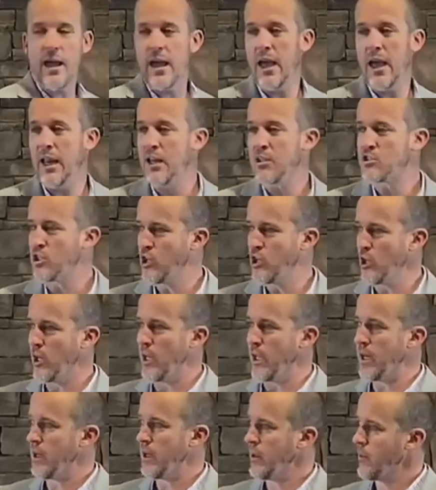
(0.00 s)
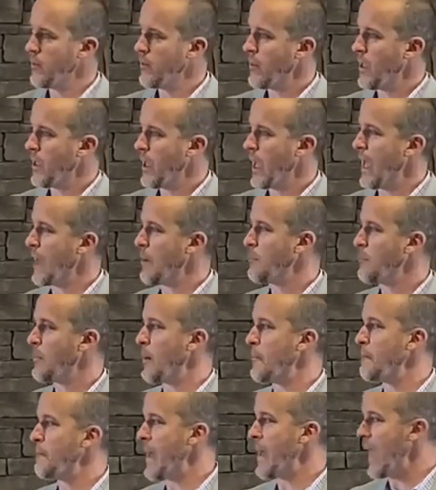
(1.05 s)
And it's good. But
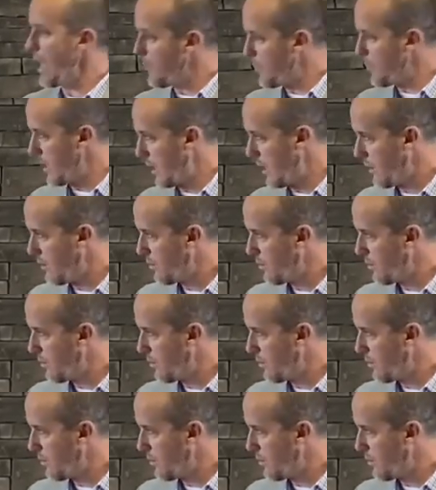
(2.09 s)
maybe,